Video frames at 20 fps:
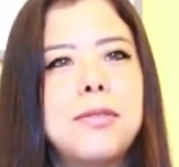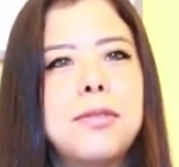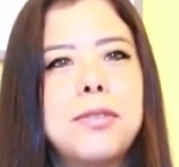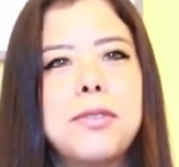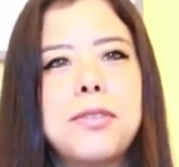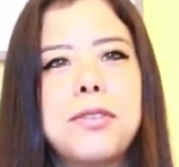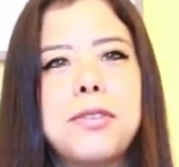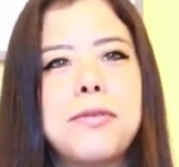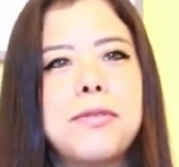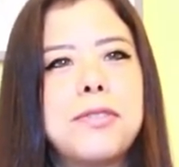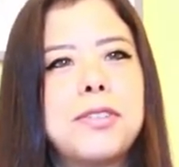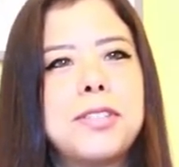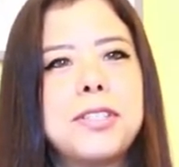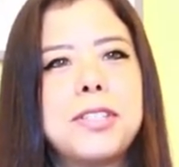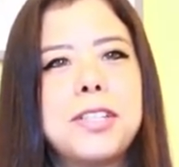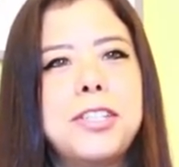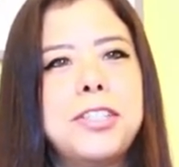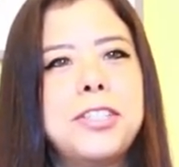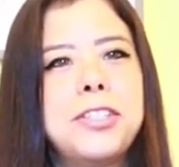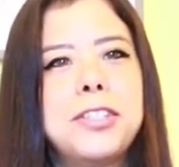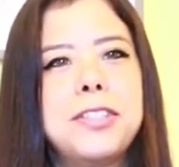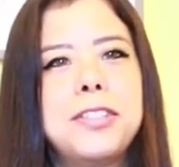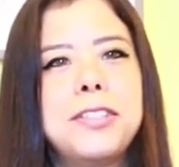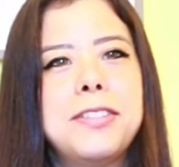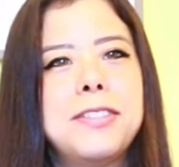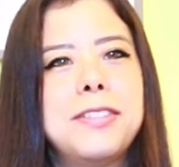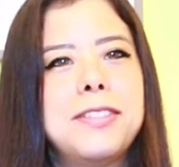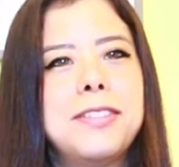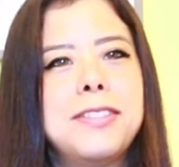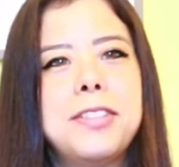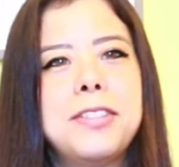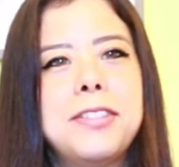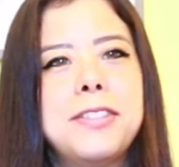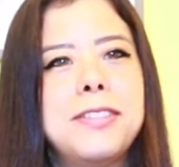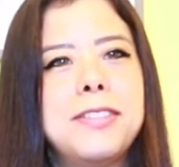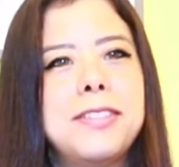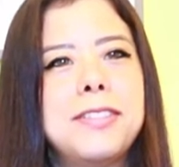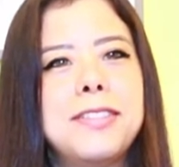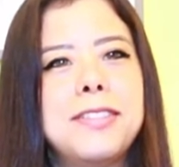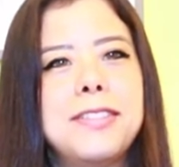Zero conversation. Mm.
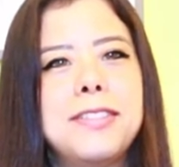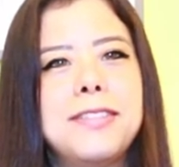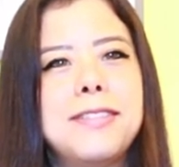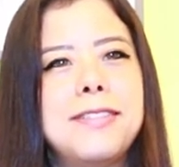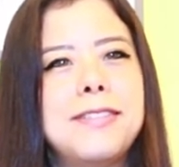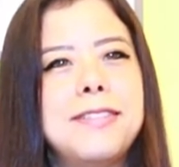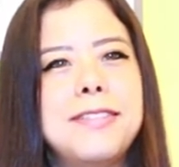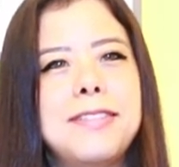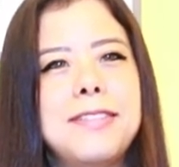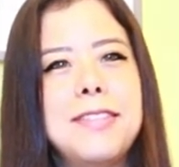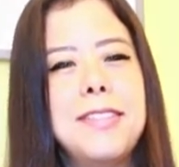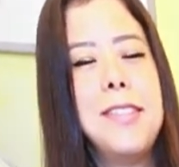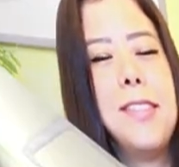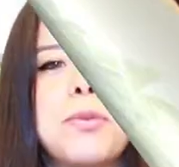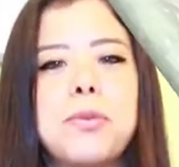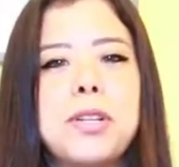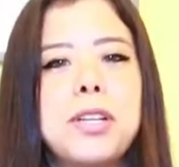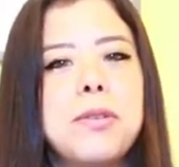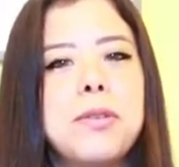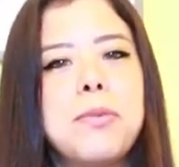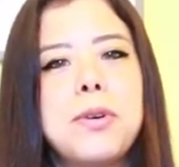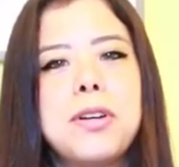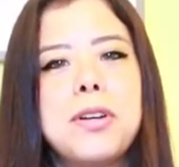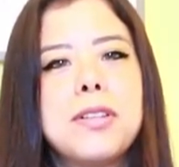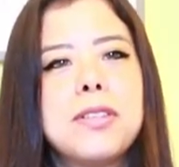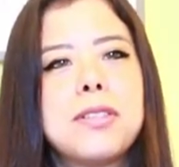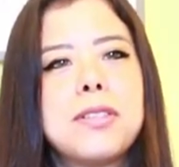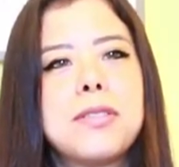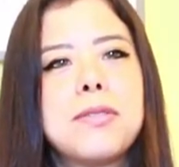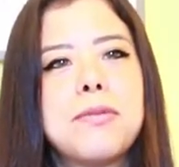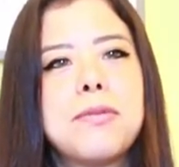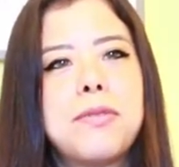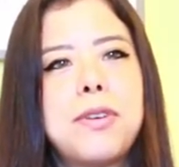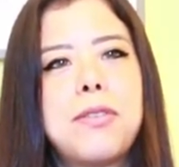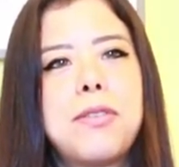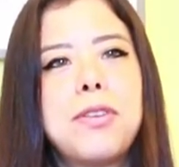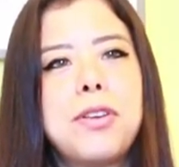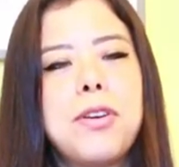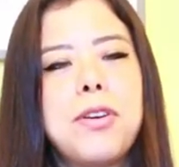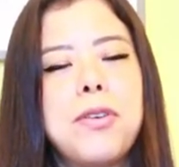When I was
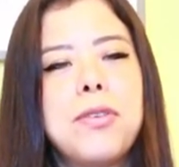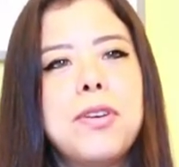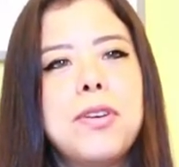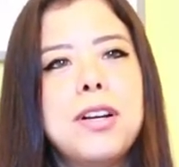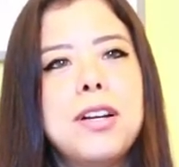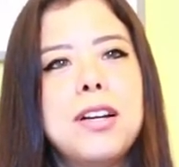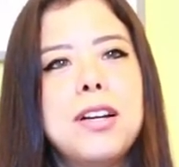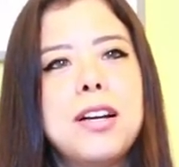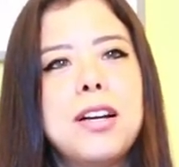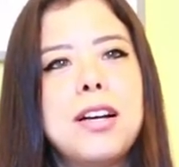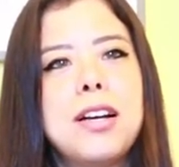very young,